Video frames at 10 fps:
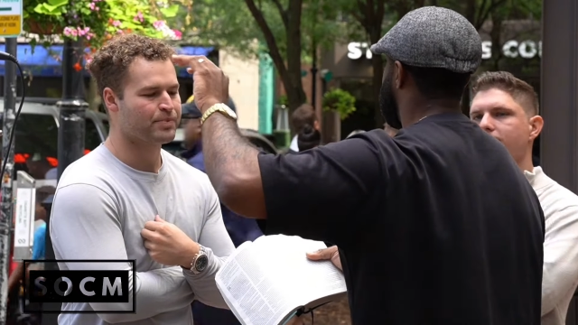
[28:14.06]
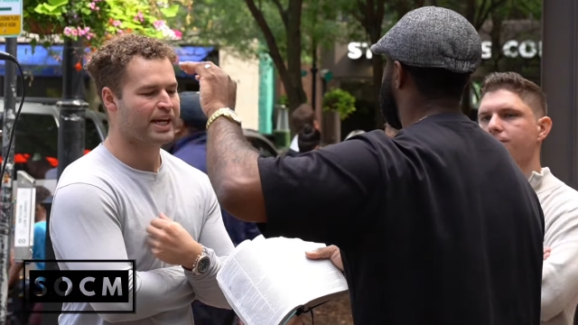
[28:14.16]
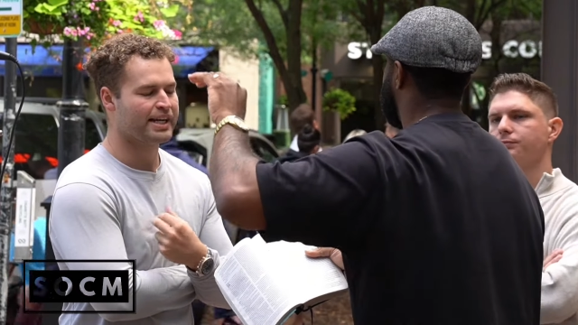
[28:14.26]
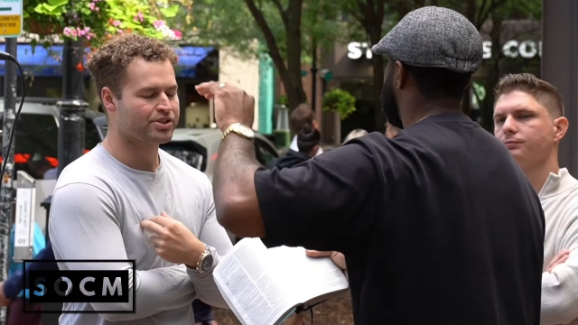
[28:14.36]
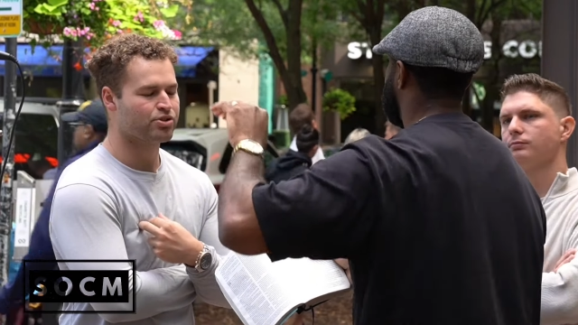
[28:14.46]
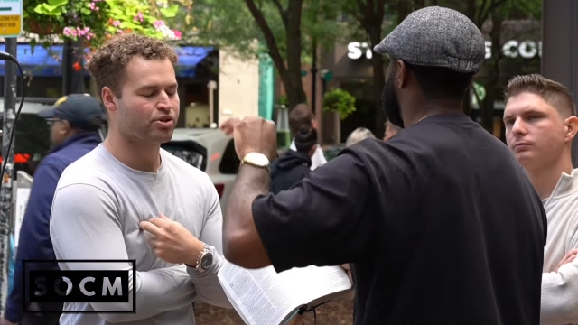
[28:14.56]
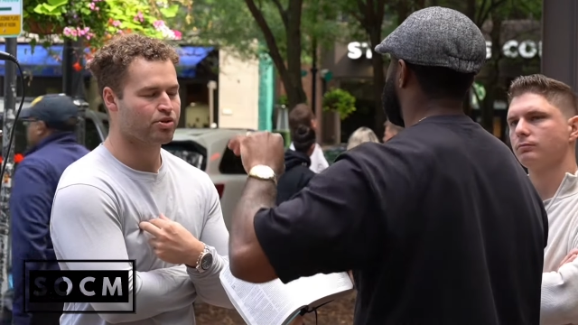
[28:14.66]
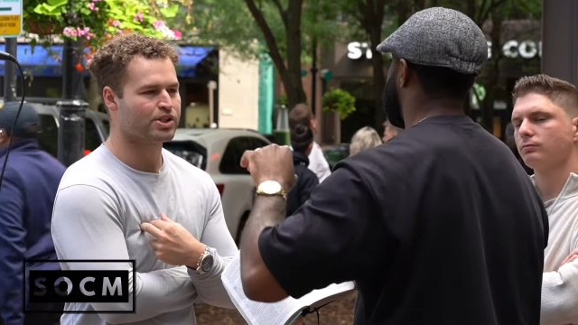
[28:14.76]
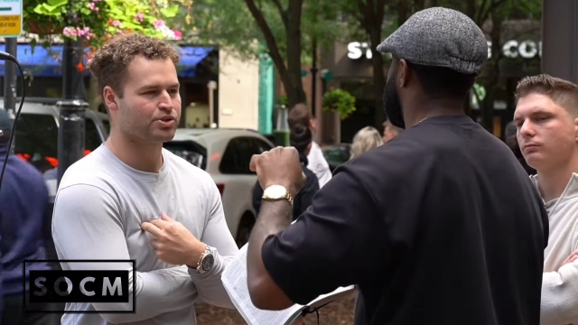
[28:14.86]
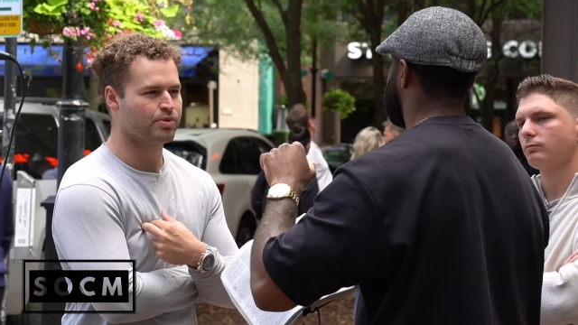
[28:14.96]
Speaker 1: I answered your
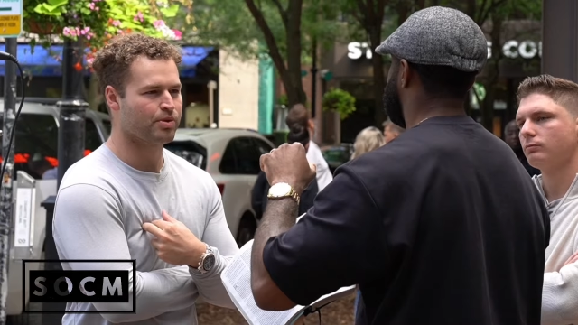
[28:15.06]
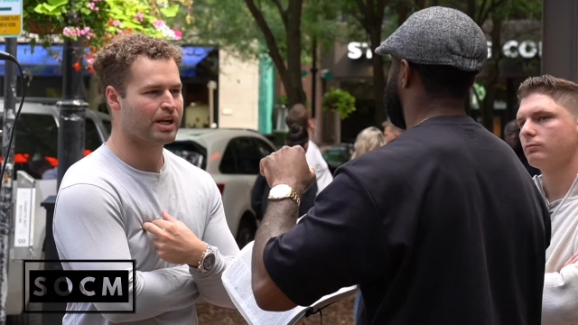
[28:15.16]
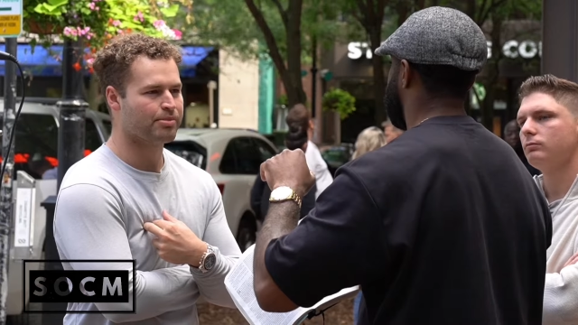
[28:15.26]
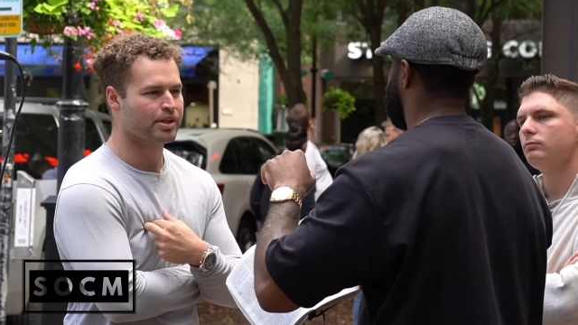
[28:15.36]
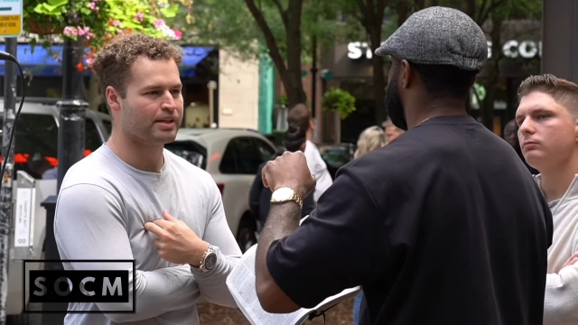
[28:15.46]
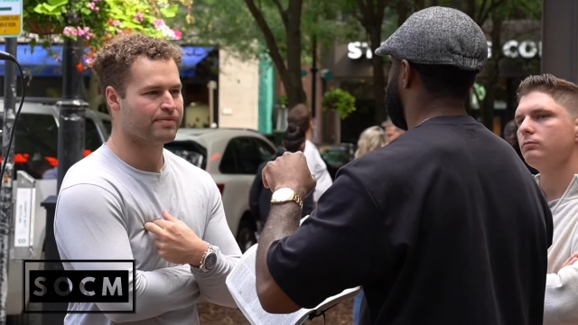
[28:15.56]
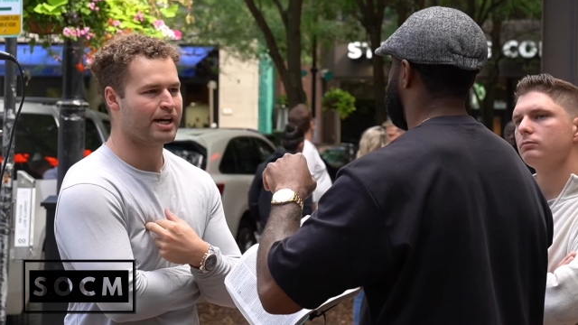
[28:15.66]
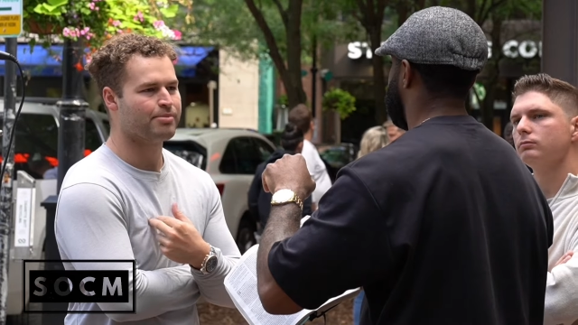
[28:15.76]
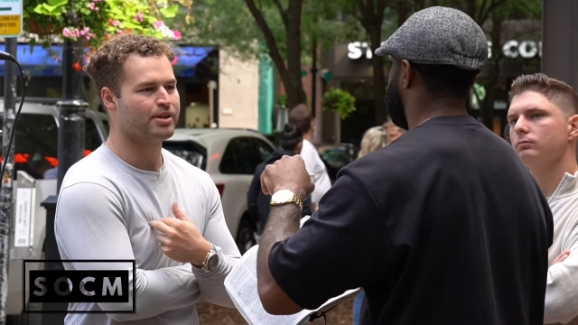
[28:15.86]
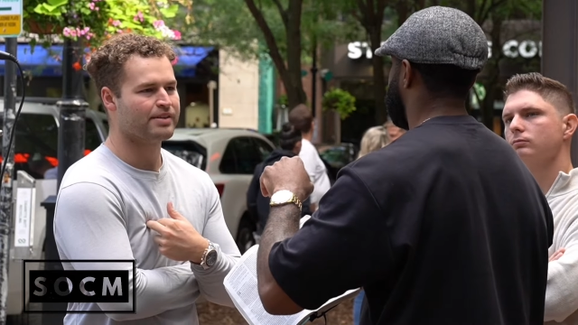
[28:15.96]
question. We're talking about.
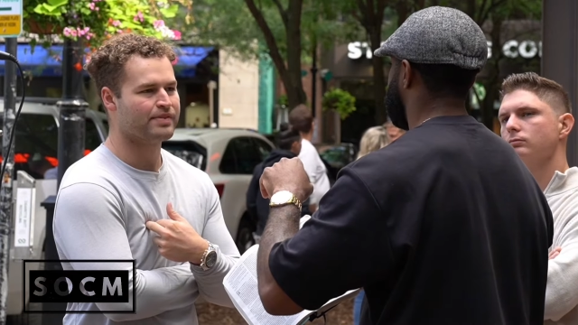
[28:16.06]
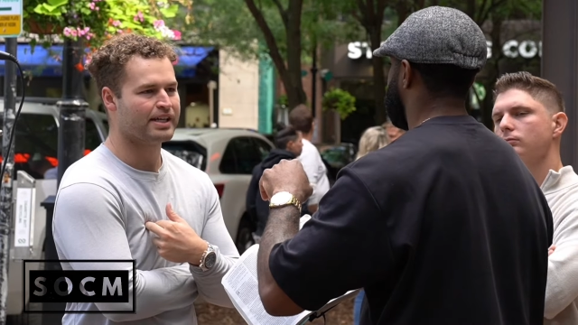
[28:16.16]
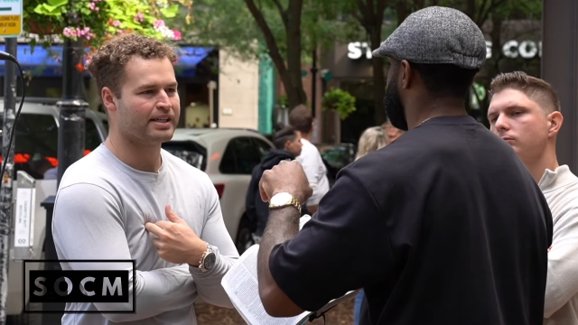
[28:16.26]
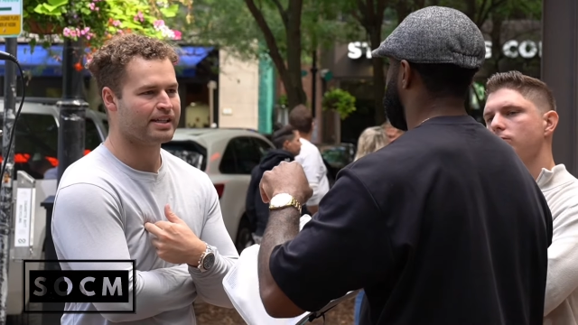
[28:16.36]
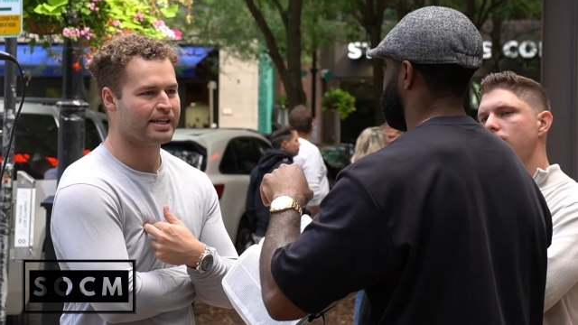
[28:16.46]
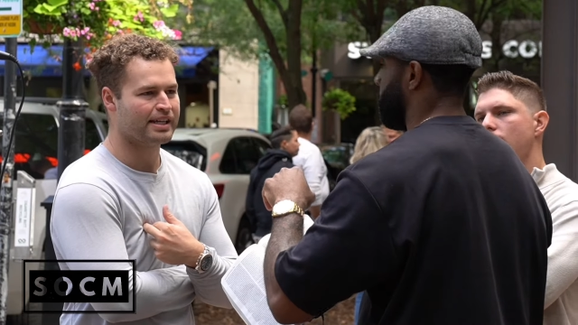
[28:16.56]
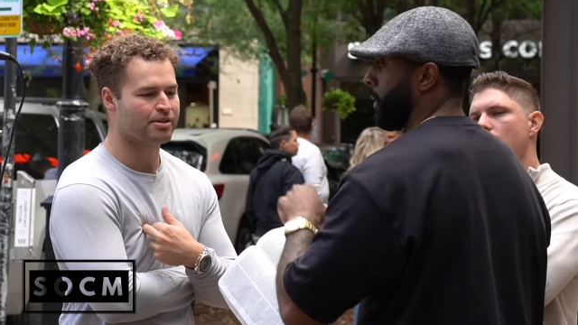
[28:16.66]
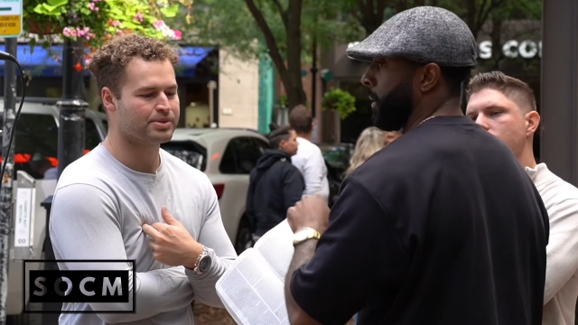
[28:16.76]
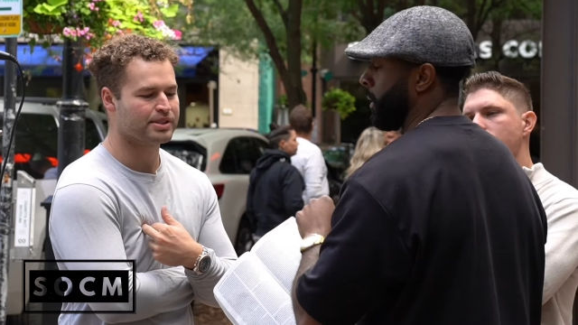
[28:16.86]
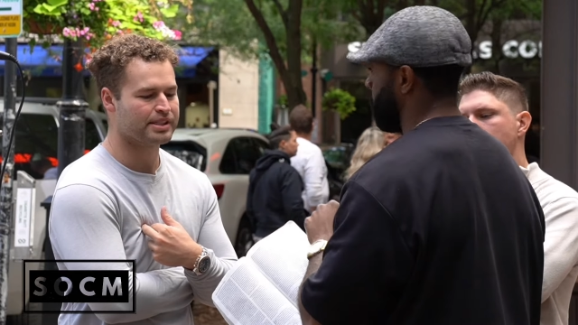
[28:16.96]
I believe that it helps